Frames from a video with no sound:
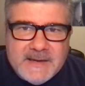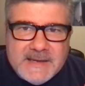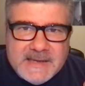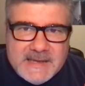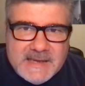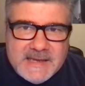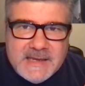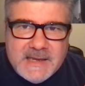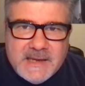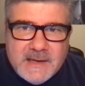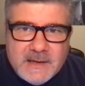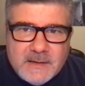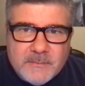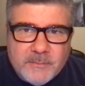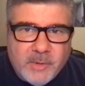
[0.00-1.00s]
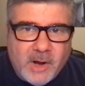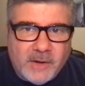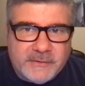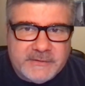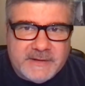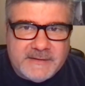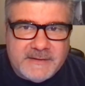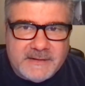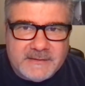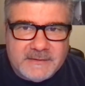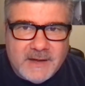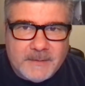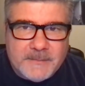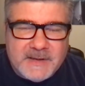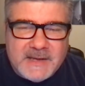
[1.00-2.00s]
He, Paul said this,
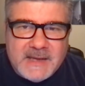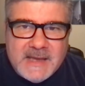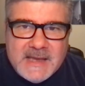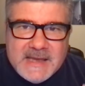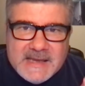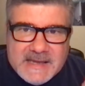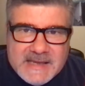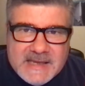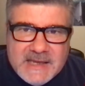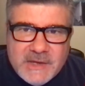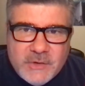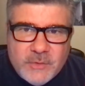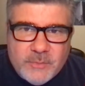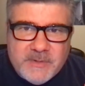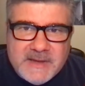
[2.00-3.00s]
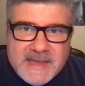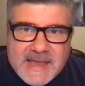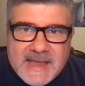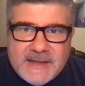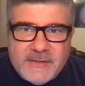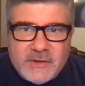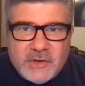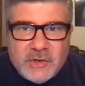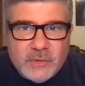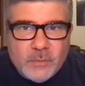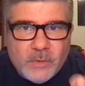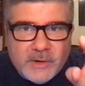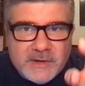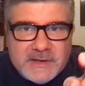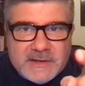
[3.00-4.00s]
not me, he who began the good
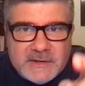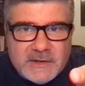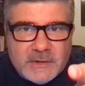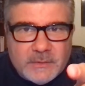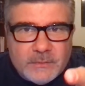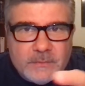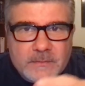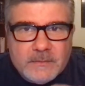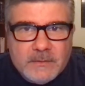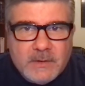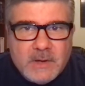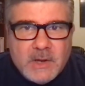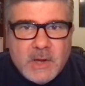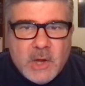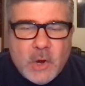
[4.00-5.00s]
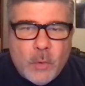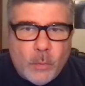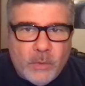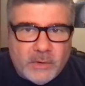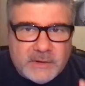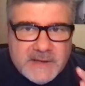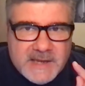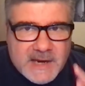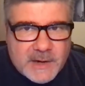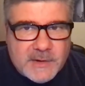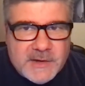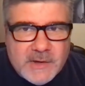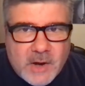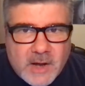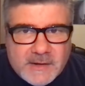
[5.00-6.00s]
work in you will
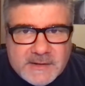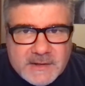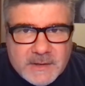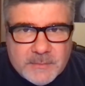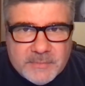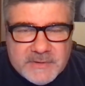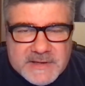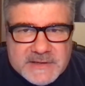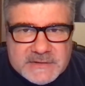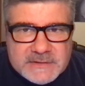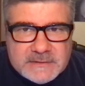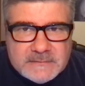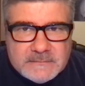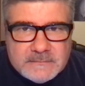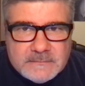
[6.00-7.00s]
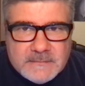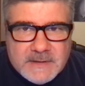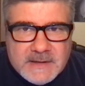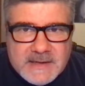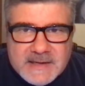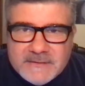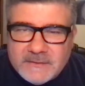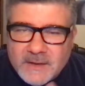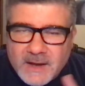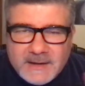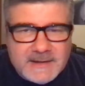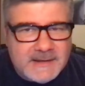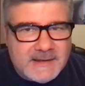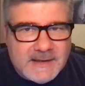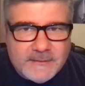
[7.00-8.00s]
carry it on to completion. He's
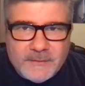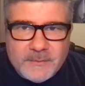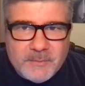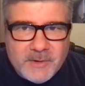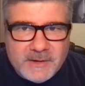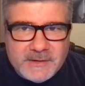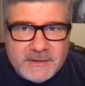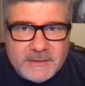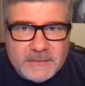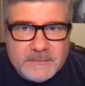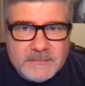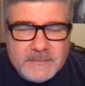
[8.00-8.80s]
not going to give up on you.